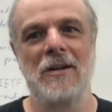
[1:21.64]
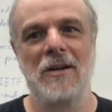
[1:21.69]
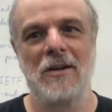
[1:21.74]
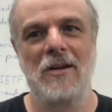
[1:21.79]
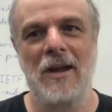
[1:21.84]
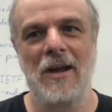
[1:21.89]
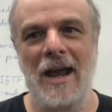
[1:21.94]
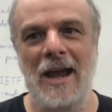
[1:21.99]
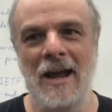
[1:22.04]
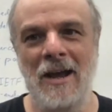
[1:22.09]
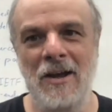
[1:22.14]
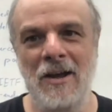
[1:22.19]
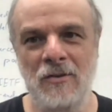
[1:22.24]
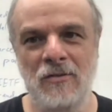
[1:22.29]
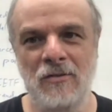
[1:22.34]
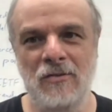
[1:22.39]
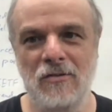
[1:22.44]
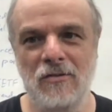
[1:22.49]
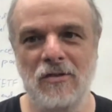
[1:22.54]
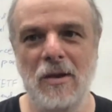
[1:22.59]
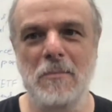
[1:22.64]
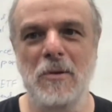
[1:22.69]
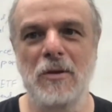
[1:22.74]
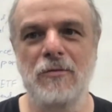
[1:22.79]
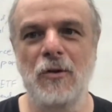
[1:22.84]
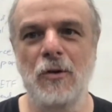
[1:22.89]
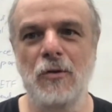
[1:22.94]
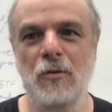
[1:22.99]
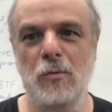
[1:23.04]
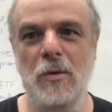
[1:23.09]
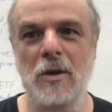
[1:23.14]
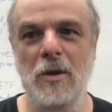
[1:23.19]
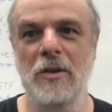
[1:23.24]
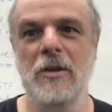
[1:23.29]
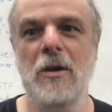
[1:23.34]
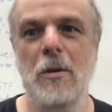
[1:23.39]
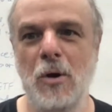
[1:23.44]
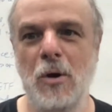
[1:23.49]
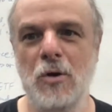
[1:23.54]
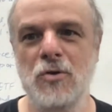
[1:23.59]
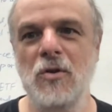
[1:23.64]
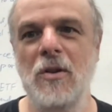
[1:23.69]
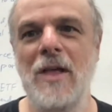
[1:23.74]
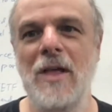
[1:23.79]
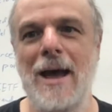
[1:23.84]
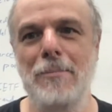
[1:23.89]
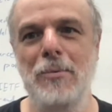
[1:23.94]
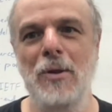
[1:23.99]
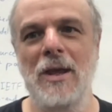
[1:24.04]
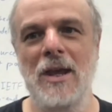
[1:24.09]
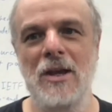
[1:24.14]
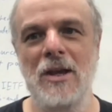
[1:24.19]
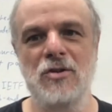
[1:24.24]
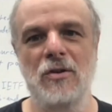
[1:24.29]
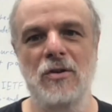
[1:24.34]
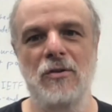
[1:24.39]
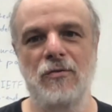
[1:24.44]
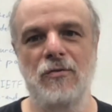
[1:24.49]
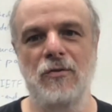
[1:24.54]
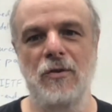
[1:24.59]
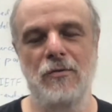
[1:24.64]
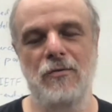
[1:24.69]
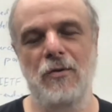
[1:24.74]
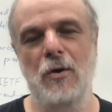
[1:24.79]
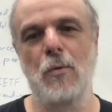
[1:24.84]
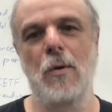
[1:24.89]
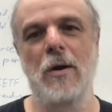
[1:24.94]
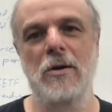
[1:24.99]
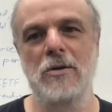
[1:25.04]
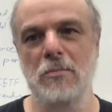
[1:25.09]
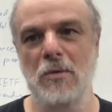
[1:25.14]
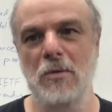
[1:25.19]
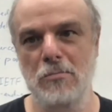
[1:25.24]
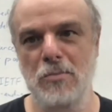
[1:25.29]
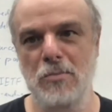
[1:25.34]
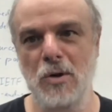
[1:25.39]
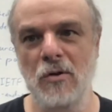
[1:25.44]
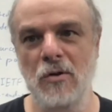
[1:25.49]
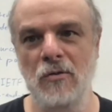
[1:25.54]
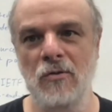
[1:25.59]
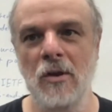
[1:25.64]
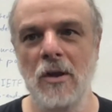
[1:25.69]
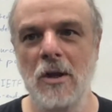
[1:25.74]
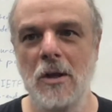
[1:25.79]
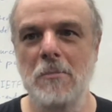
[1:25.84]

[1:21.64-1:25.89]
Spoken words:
as some of the first really commercial applications for quantum computers.